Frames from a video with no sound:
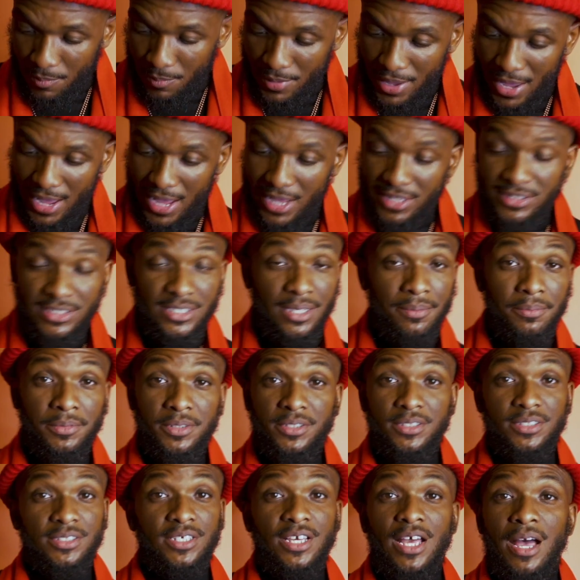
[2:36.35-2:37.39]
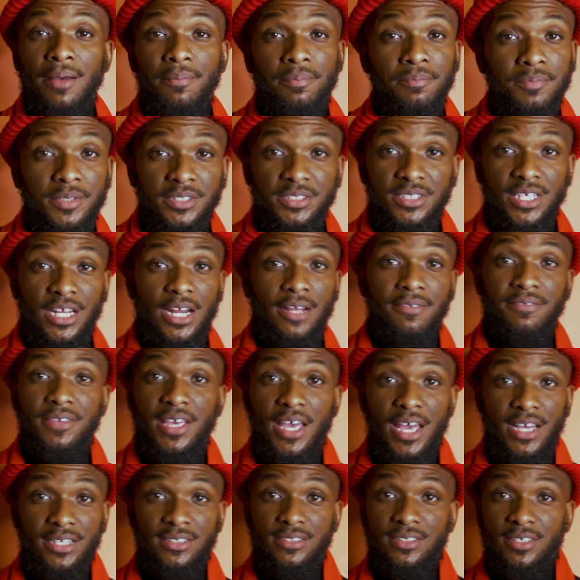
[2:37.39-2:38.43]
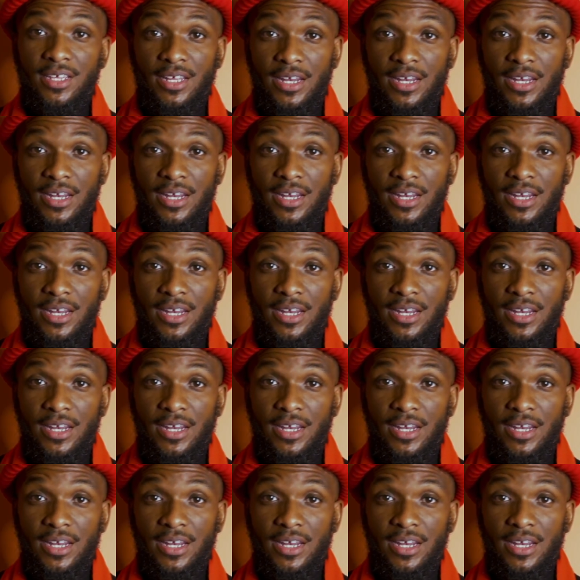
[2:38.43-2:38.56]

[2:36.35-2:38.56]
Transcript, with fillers: behind some of the compliments that I've gotten,